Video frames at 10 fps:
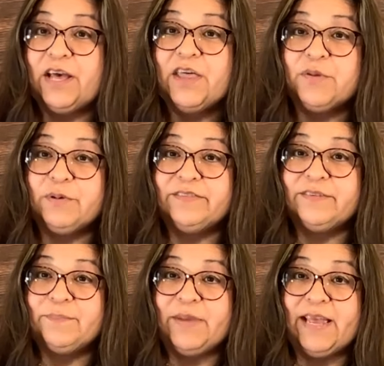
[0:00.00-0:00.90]
The
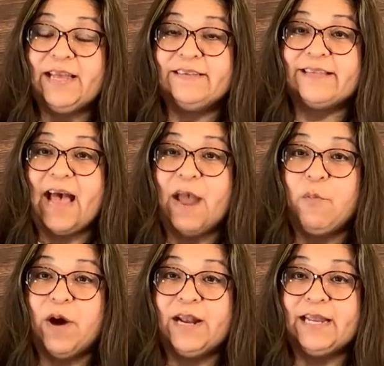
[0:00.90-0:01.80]
reason being is I
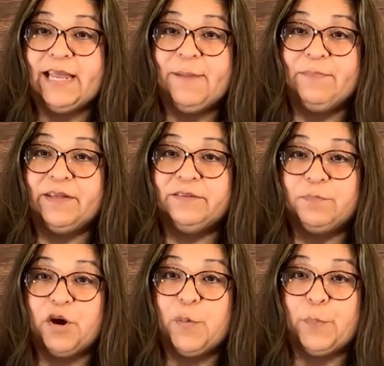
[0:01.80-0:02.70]
want to keep this
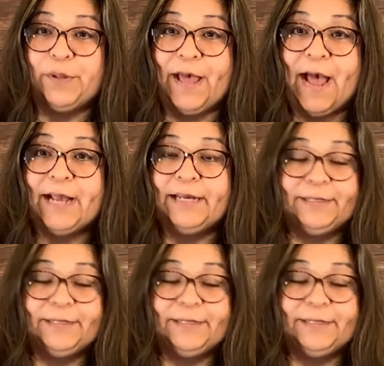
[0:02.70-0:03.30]
part black.